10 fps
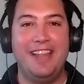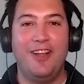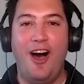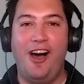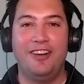
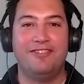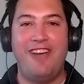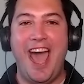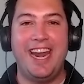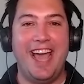long
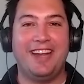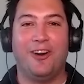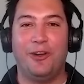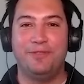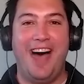Van Eck
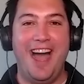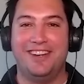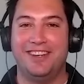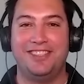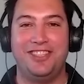gold miners. You